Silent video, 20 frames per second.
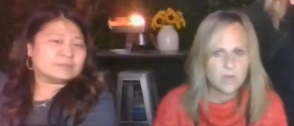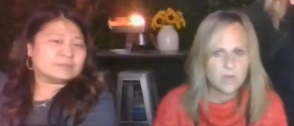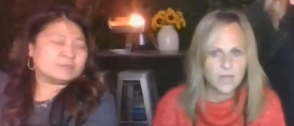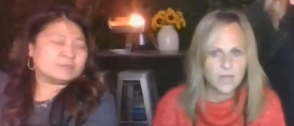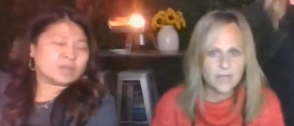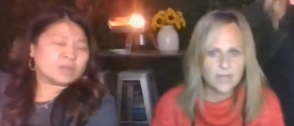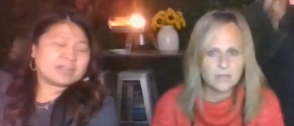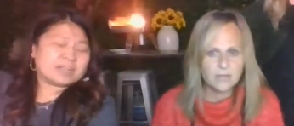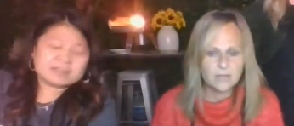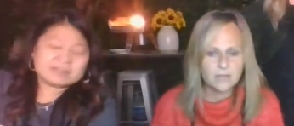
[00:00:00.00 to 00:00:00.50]

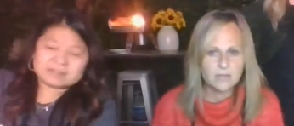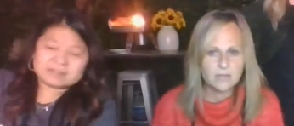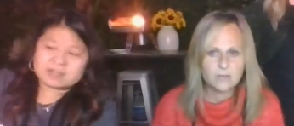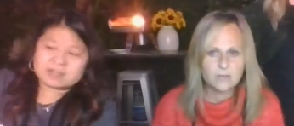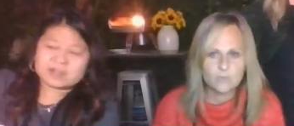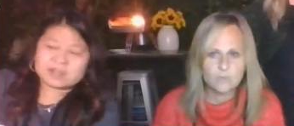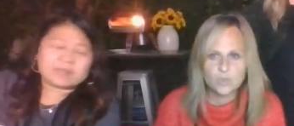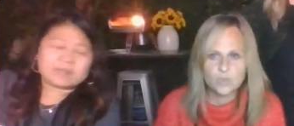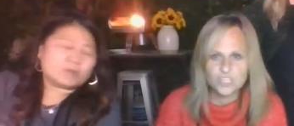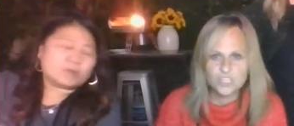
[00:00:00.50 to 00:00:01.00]
Speaker 1: Okay. Well,
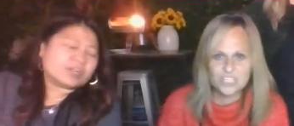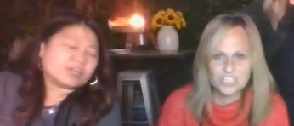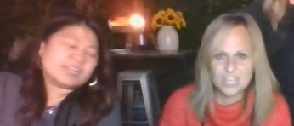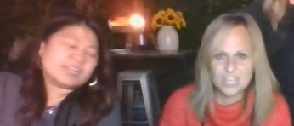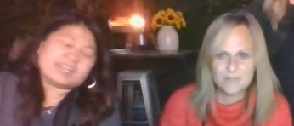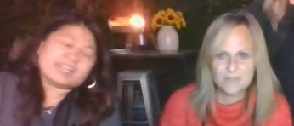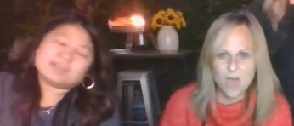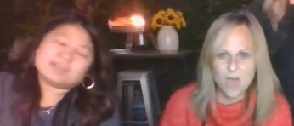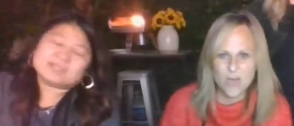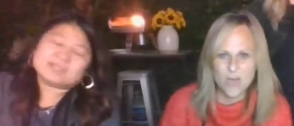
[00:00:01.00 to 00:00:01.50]
all right. We'll just
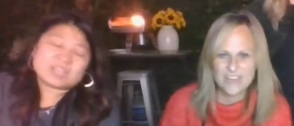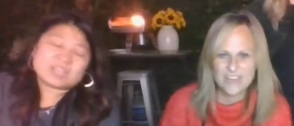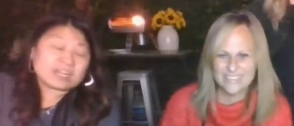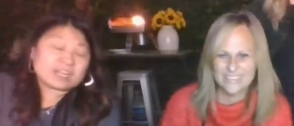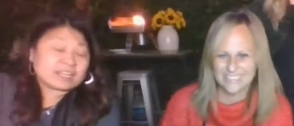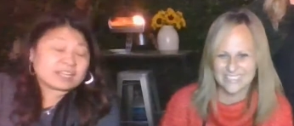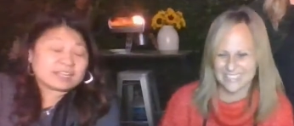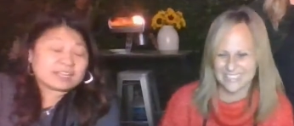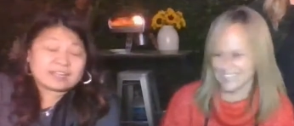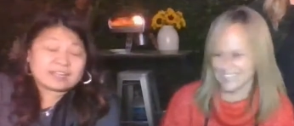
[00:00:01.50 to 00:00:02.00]
keep going.
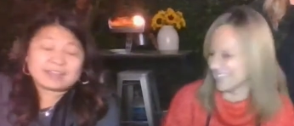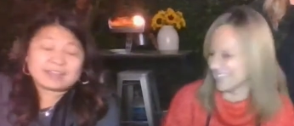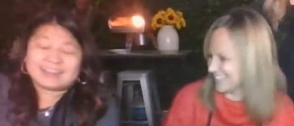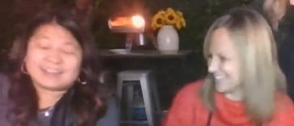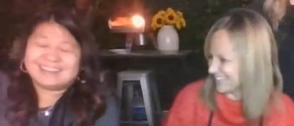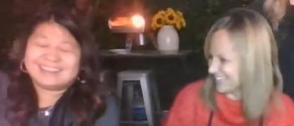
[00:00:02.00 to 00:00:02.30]
Talking and